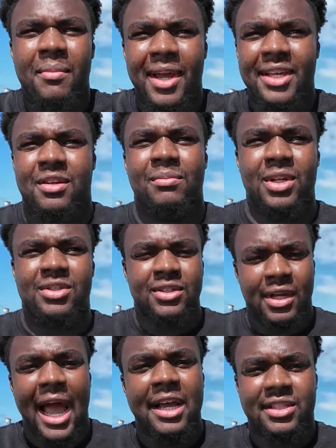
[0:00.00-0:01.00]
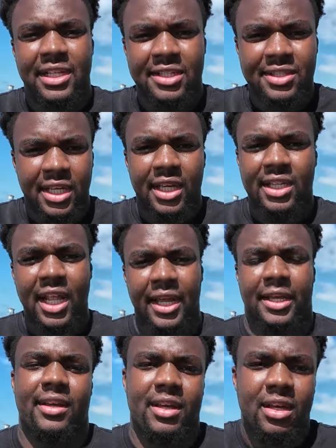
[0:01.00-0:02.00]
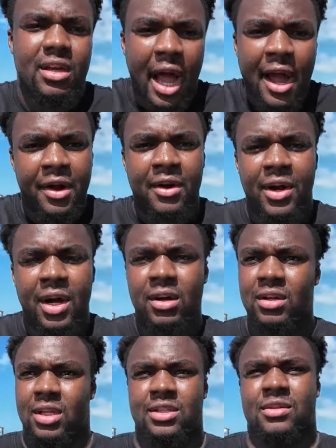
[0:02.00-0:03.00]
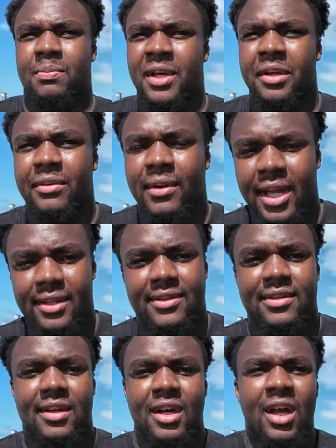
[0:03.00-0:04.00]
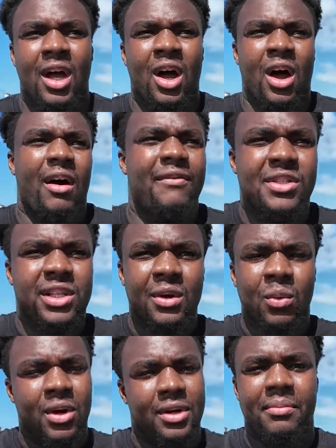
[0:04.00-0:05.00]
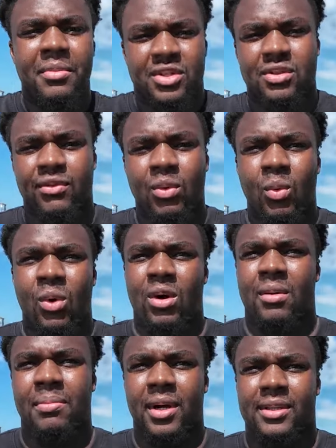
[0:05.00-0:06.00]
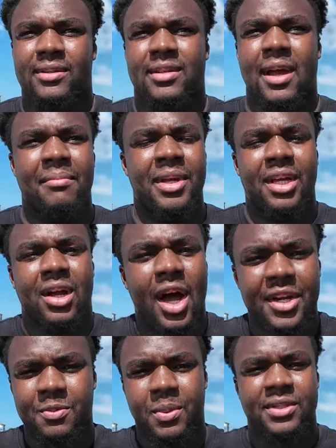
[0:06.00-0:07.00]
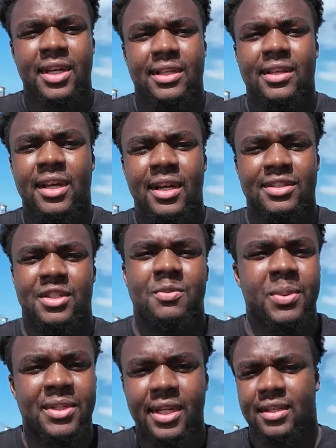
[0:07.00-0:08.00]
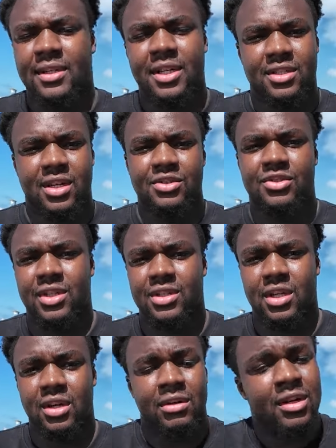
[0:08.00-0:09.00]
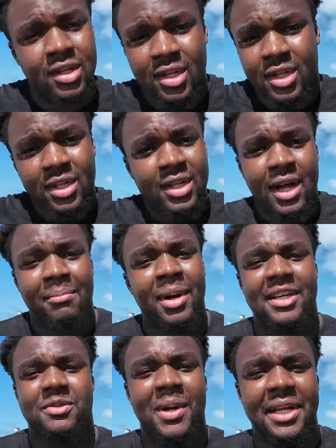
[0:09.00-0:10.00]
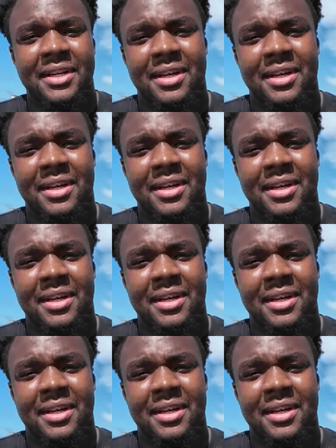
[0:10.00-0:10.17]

amazing, but to actually see it like IRL, it's been great. Obviously, we're in the midst of a war, but I mean, God is protecting us, is protecting this country, so I'm blessed, man.